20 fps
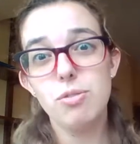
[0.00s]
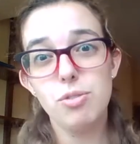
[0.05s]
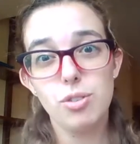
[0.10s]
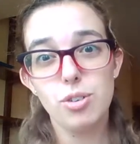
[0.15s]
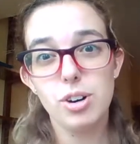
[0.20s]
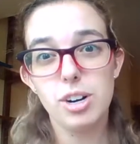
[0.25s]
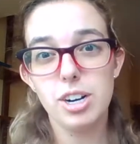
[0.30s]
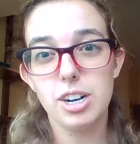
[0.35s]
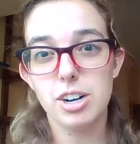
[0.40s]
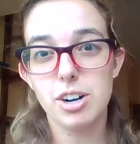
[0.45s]

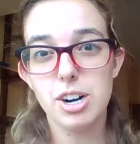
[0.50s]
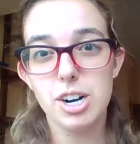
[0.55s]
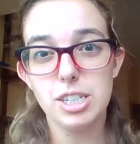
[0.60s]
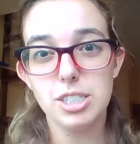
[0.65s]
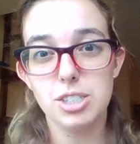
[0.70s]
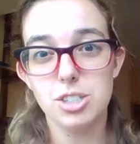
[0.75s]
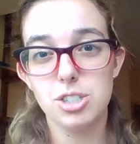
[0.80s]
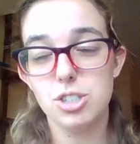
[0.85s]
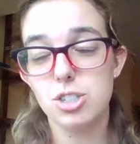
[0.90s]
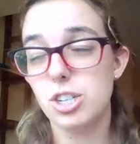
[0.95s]
for it
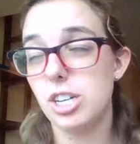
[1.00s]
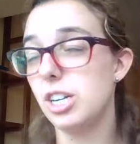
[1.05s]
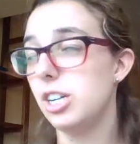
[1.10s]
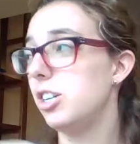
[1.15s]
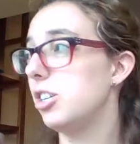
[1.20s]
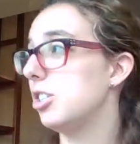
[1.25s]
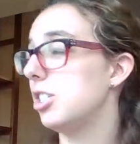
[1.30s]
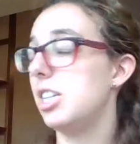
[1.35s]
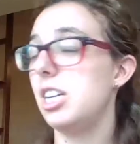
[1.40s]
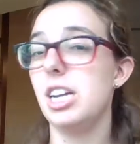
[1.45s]
across the street and
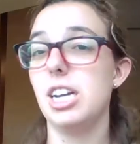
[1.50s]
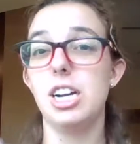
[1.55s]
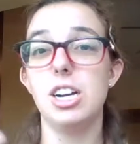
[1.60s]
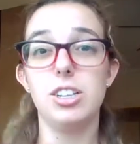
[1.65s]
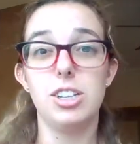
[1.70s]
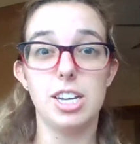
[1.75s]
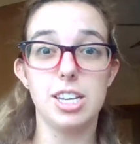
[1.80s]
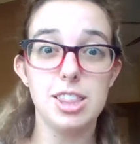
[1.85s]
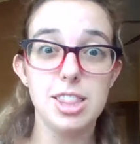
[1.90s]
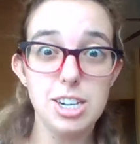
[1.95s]
you're sitting here
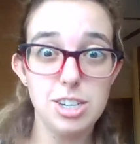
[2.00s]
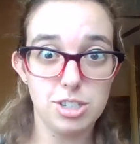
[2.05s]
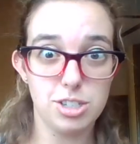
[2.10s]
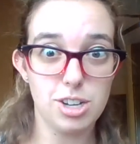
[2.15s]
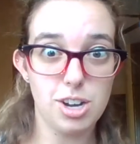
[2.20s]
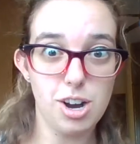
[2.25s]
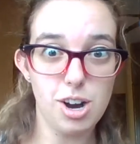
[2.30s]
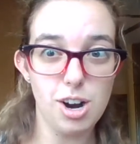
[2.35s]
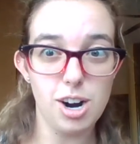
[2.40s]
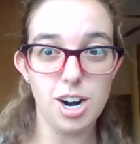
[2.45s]
like, there's a
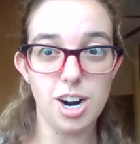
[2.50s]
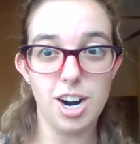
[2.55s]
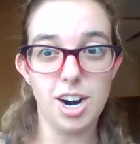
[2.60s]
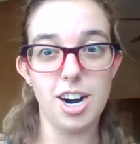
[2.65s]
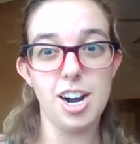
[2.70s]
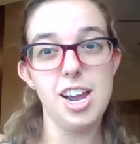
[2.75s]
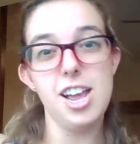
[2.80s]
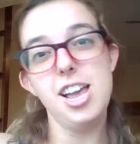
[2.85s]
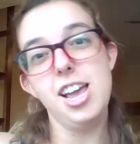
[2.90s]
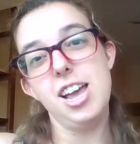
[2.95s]

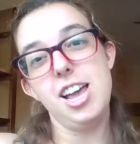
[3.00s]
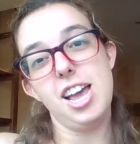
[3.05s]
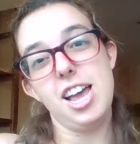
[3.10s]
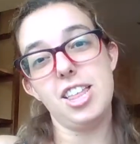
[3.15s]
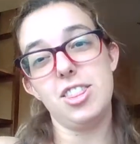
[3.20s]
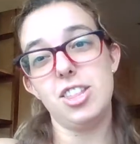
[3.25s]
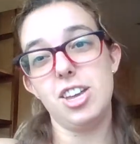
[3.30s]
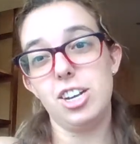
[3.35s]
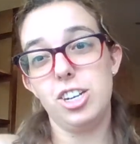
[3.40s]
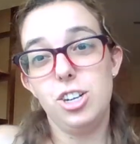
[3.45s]
car,
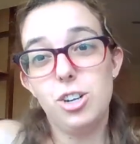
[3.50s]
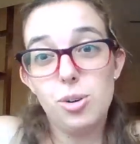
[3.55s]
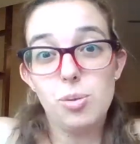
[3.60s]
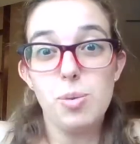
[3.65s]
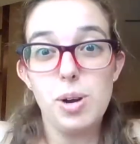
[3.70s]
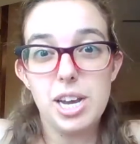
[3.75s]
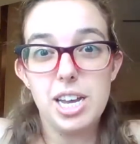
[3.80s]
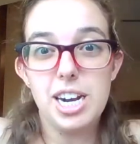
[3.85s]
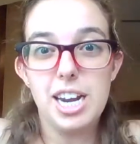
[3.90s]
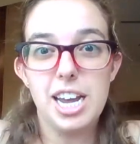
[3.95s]
and then you're
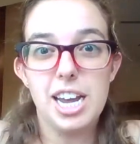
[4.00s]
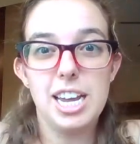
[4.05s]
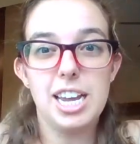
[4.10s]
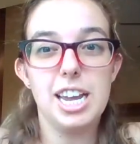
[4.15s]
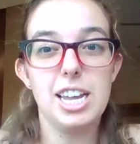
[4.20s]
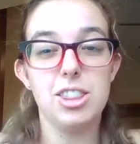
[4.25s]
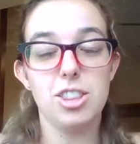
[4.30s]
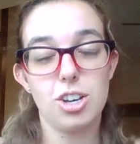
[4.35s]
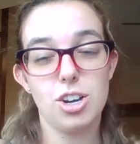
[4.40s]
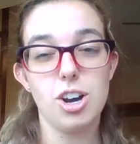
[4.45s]
waiting
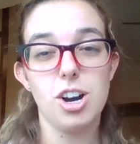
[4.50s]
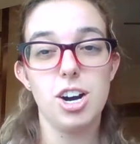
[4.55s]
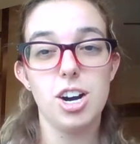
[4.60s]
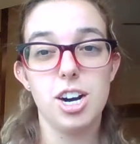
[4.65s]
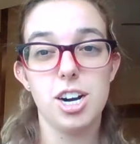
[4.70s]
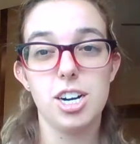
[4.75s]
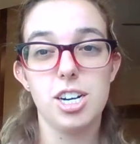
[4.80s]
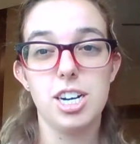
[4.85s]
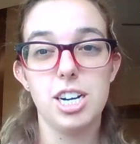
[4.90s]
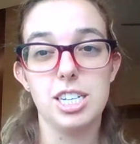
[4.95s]
and the
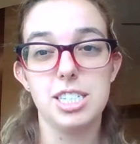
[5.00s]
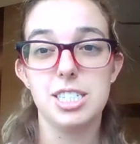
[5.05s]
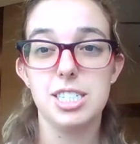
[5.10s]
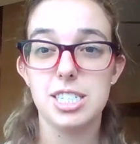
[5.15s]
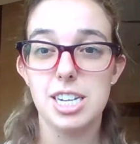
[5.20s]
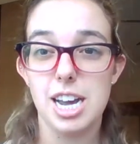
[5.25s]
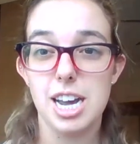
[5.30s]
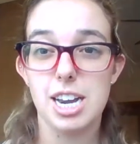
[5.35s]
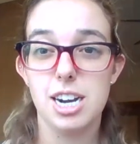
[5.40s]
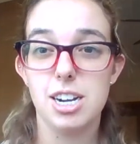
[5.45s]
car
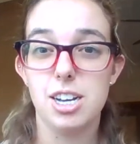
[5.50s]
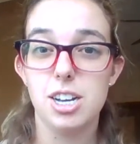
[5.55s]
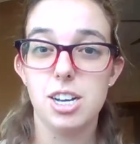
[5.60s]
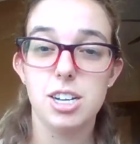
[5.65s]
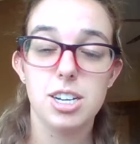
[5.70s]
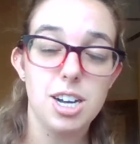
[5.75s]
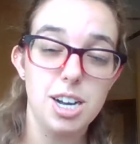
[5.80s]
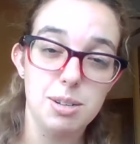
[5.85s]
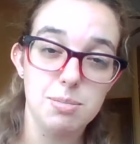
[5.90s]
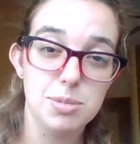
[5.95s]
instead
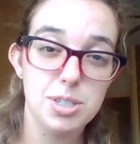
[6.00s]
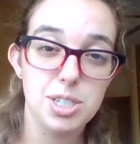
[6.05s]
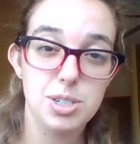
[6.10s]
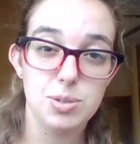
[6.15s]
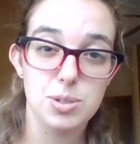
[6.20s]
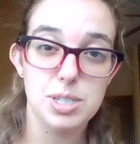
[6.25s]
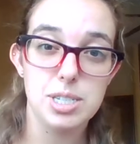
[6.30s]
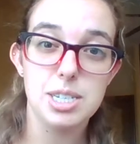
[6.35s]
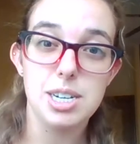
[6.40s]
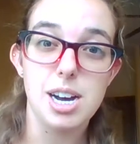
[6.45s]
comes
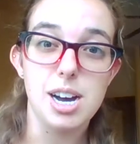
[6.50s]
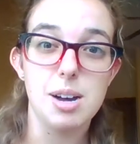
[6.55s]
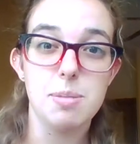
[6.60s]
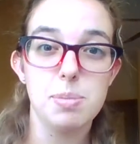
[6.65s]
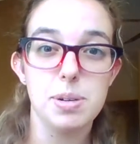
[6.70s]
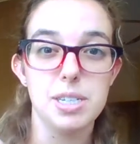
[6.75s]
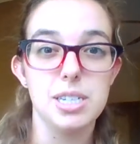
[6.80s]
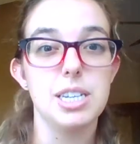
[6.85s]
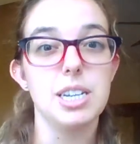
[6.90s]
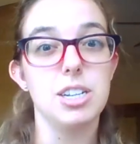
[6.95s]
to a
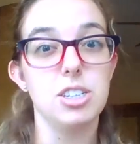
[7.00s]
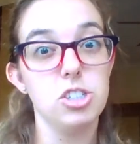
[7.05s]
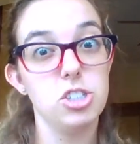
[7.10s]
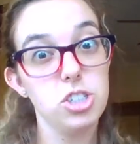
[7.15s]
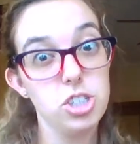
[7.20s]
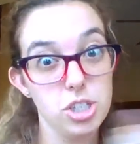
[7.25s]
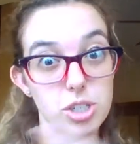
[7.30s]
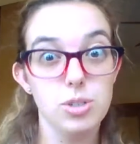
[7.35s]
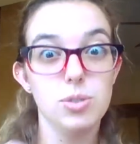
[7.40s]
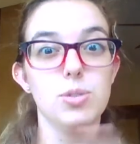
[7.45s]
stop and tells
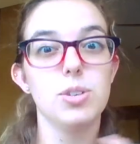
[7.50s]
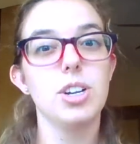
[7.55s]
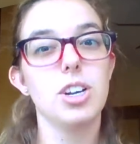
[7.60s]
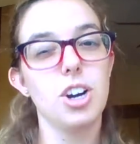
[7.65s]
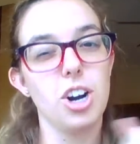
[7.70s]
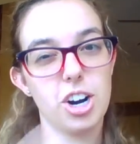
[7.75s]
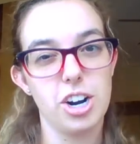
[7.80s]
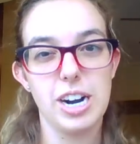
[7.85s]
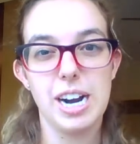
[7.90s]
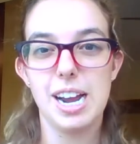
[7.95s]
you
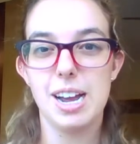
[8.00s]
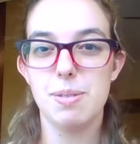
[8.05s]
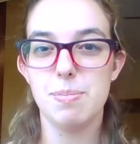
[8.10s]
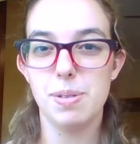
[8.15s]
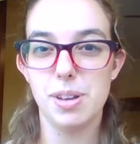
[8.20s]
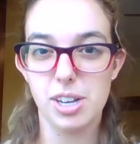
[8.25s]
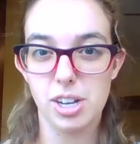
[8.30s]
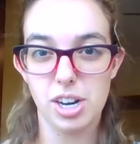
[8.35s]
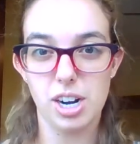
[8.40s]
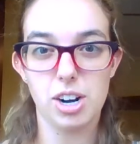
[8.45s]
to hurry up
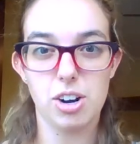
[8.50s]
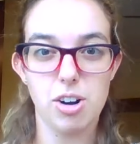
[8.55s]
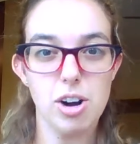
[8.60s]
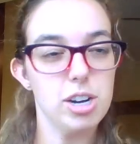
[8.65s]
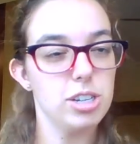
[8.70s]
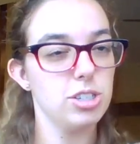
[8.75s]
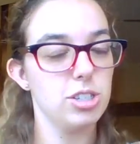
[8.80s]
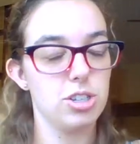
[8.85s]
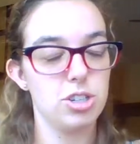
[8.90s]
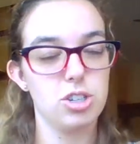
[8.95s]
and get
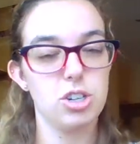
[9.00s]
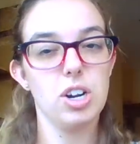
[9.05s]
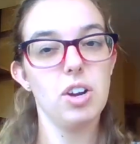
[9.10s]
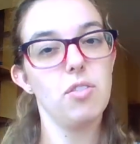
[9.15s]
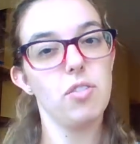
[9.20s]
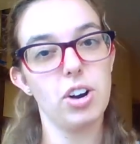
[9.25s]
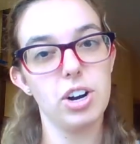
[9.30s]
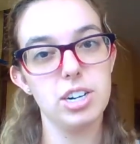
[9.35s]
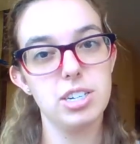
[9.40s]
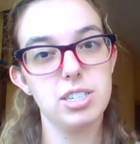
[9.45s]
across the street
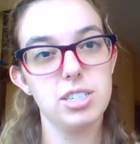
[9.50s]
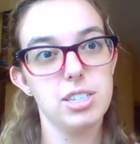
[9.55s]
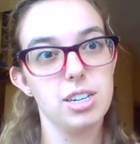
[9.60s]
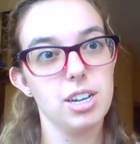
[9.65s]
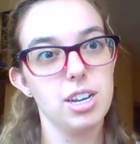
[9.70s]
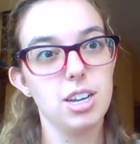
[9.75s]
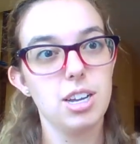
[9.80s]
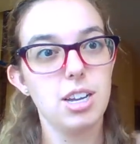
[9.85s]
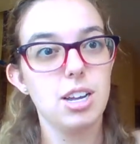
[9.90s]
first.